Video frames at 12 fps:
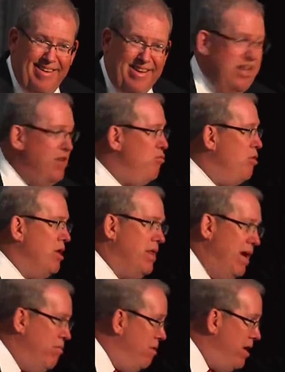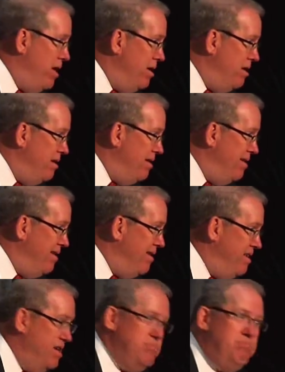it doesn't work that way.
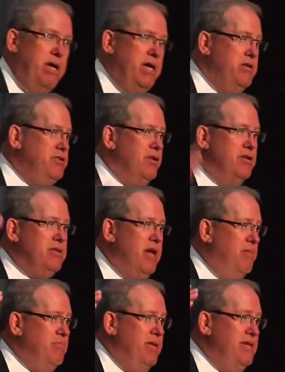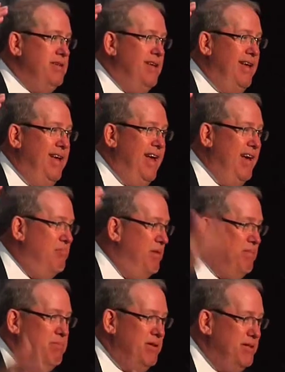These big insurance companies have
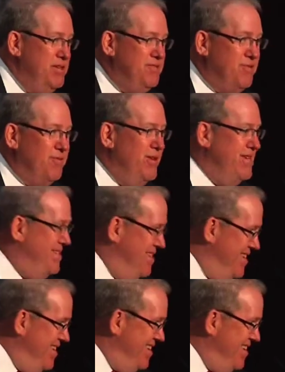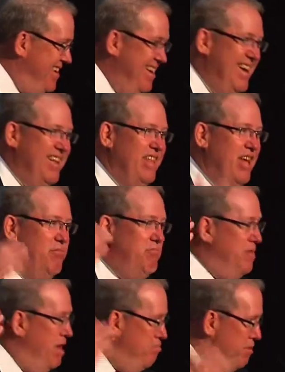big buildings for a reason.
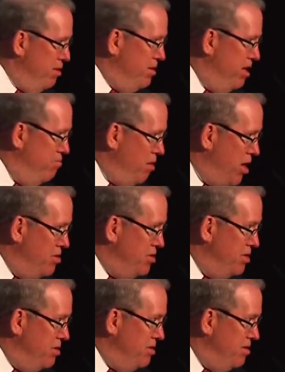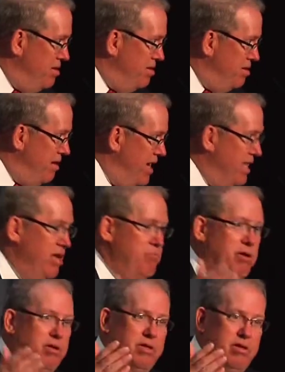They built in margins, and they
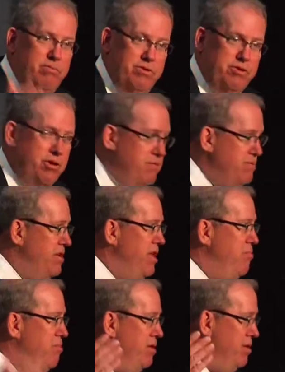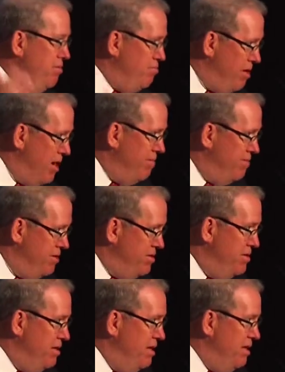built in reserves, and they built in profits.